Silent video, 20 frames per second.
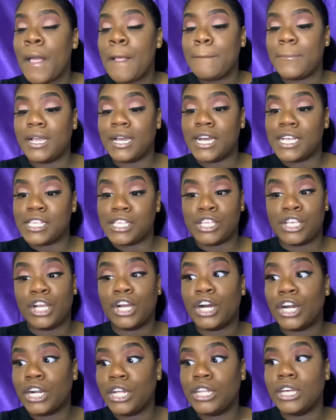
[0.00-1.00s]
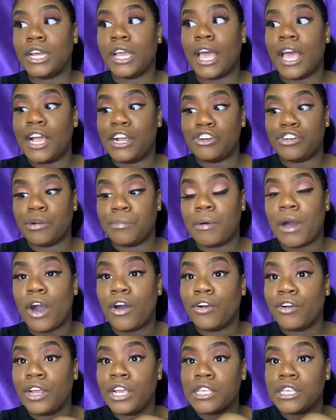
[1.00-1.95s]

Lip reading: because you're gonna look extra powdery,